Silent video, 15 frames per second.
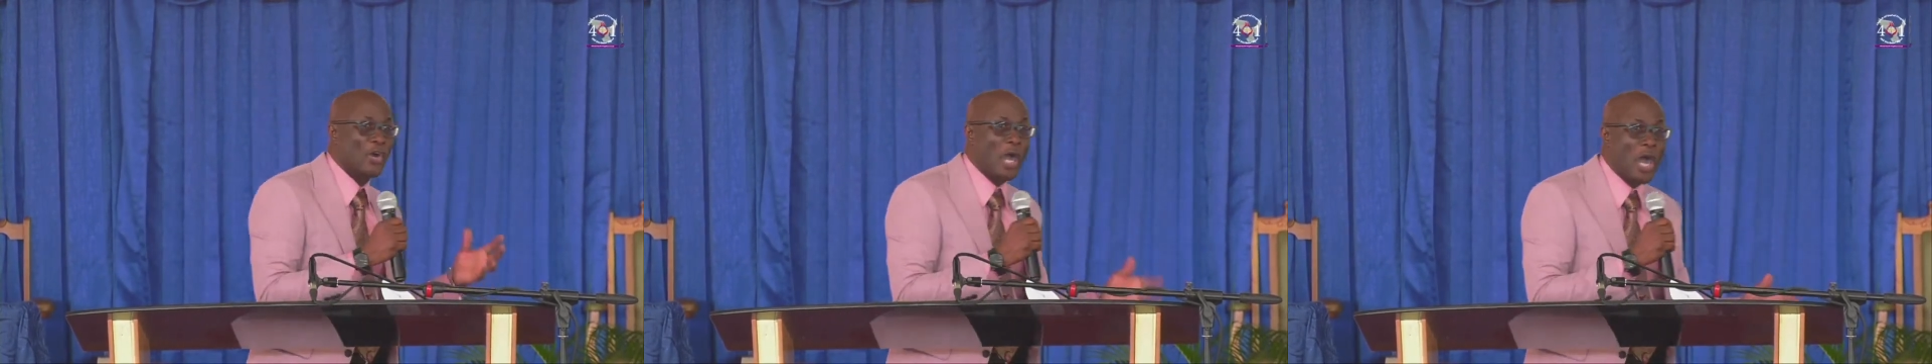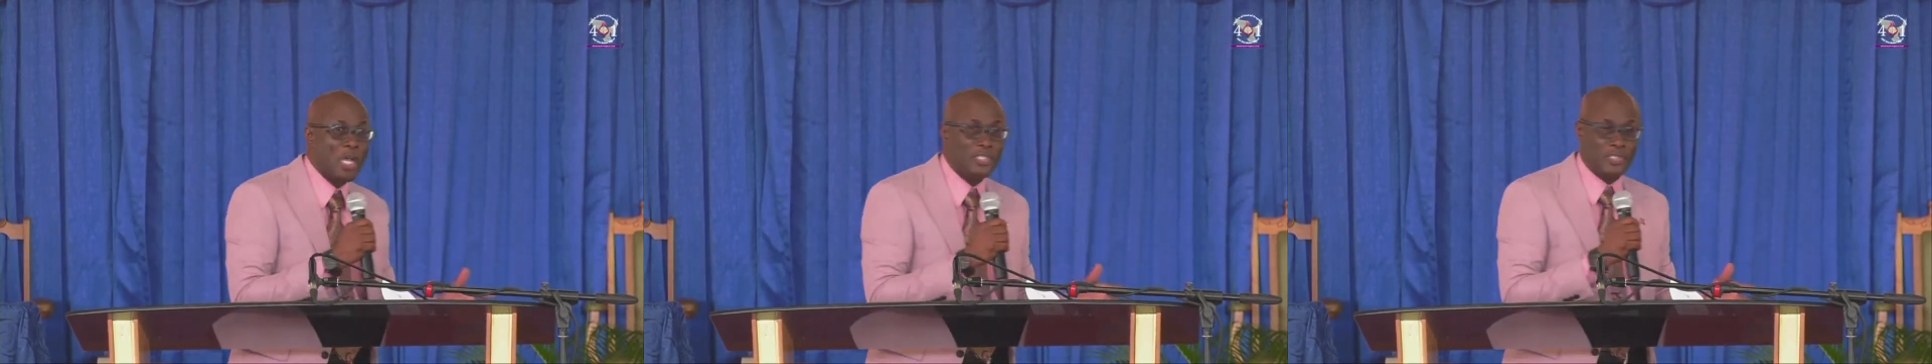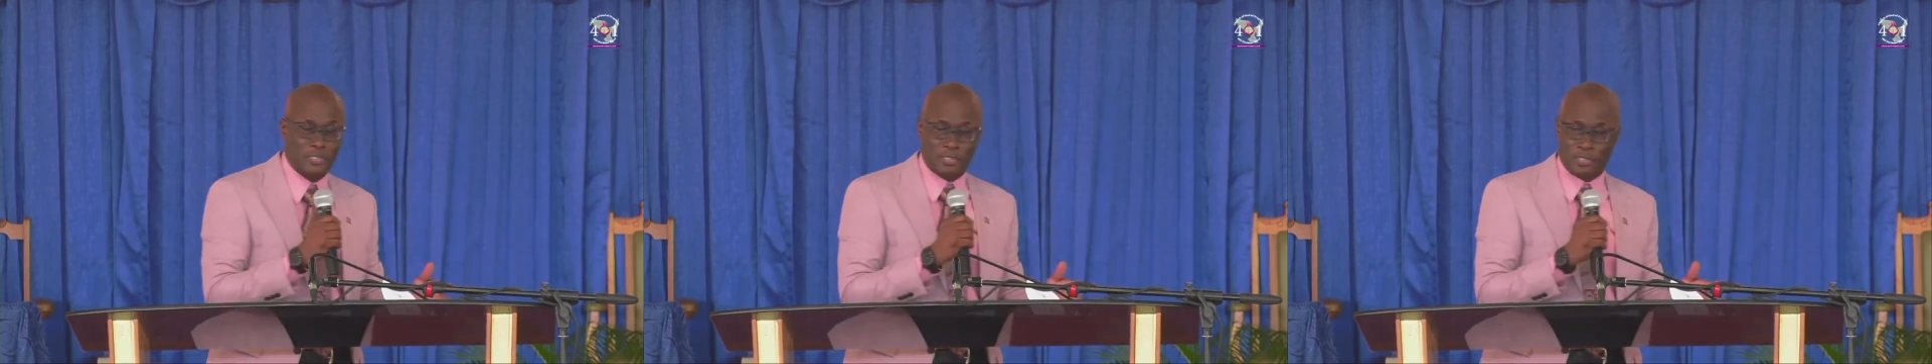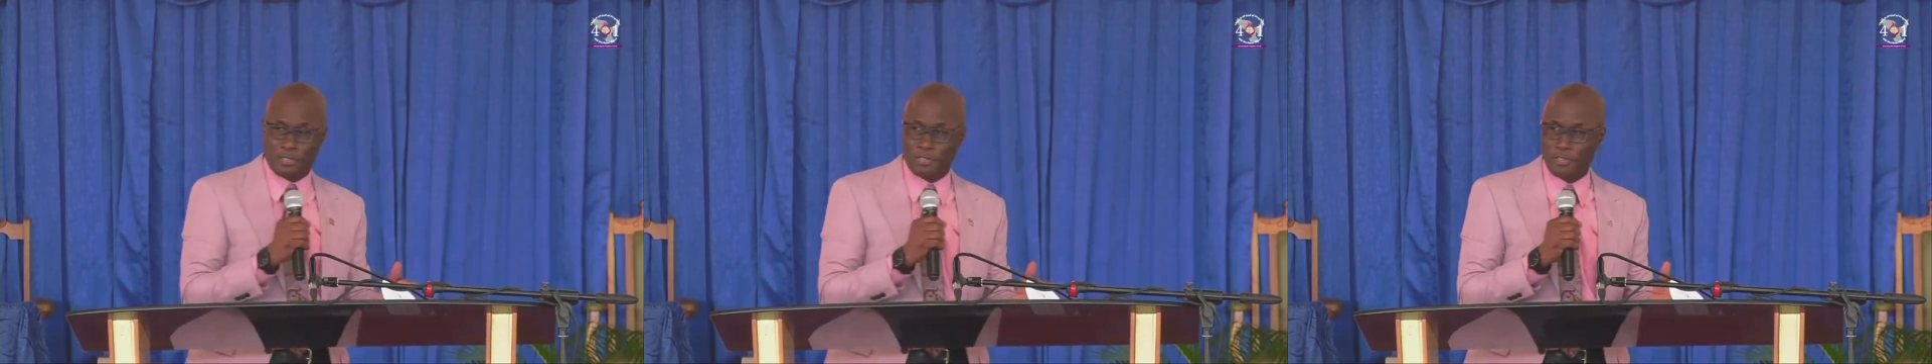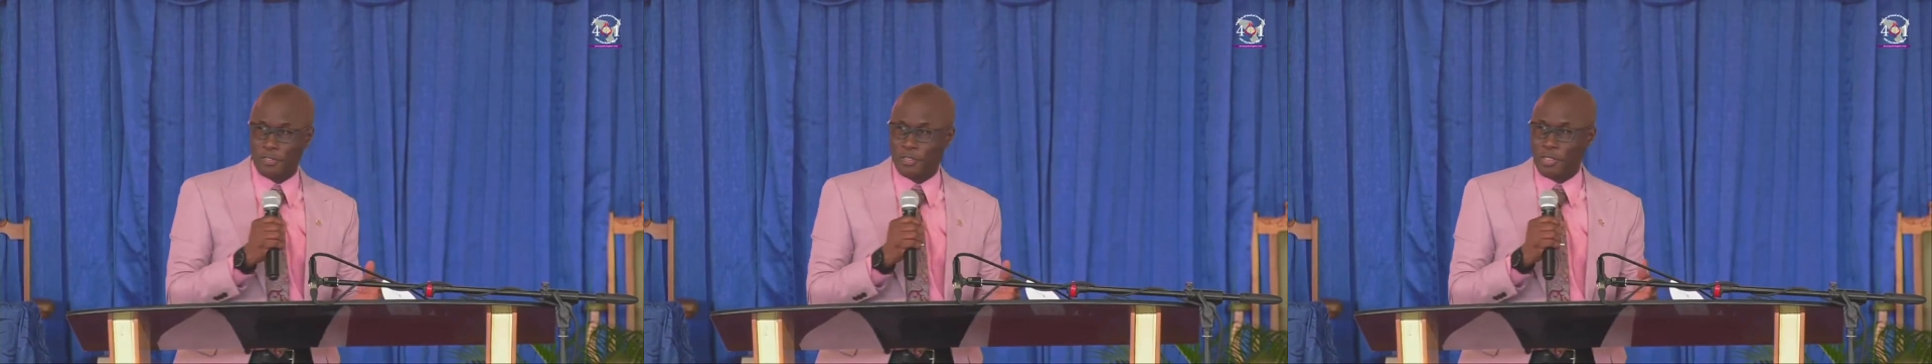for
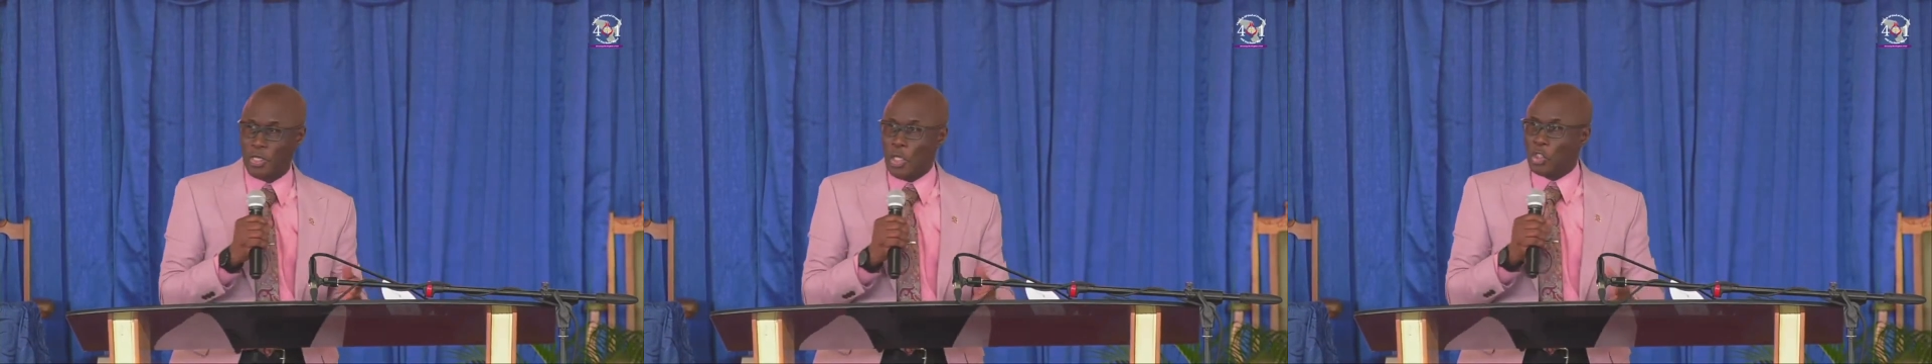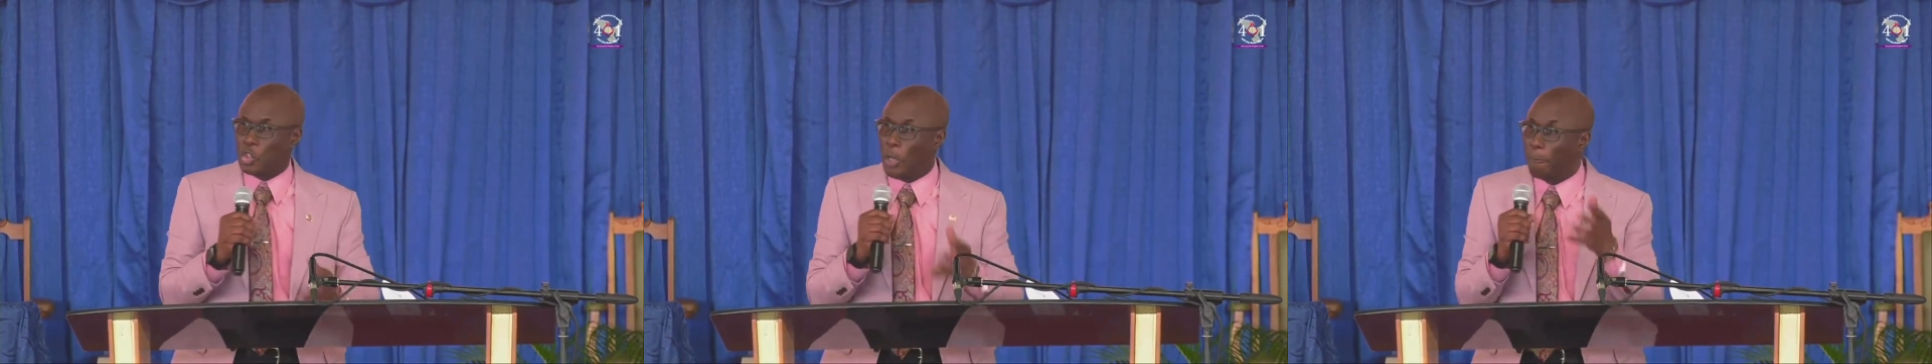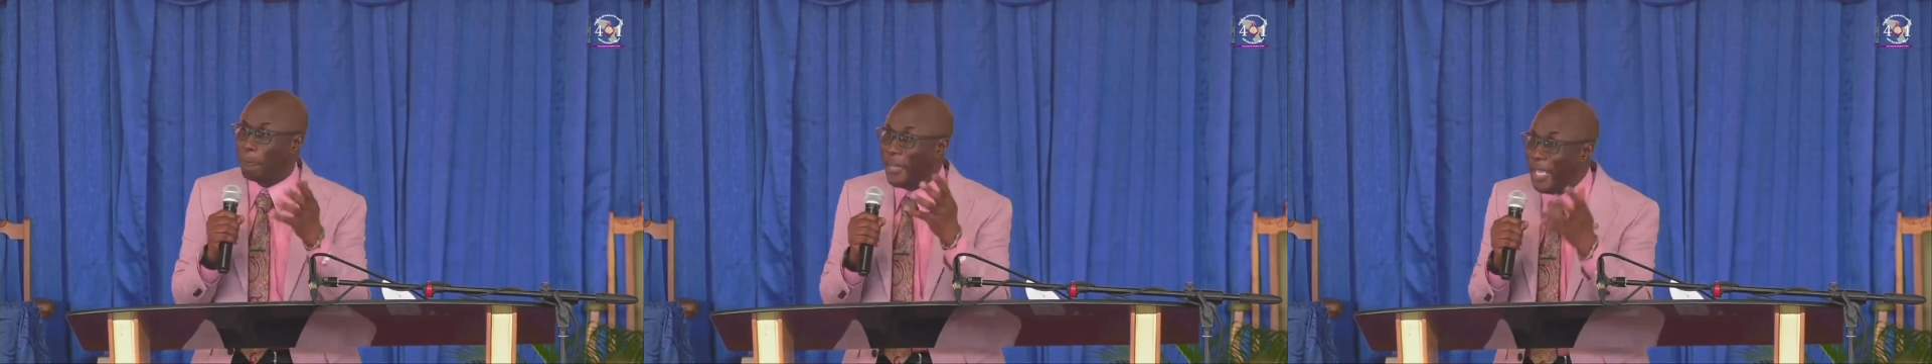us to